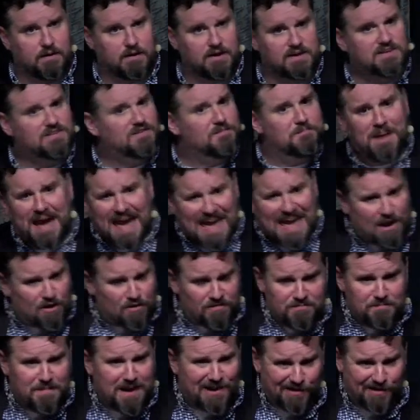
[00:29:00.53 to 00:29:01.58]
It doesn't matter
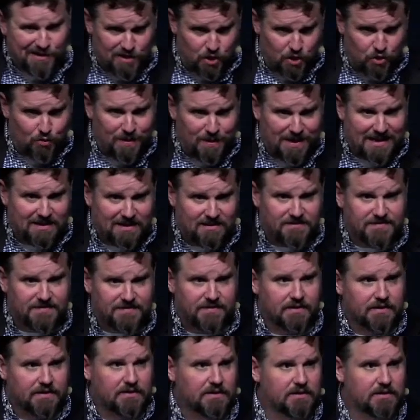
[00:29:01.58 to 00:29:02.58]
if Mary Lou is.